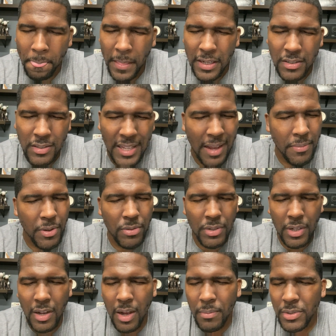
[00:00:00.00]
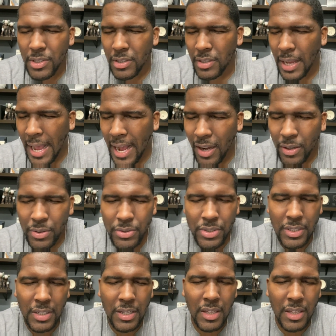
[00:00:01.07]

Step used to come to the house.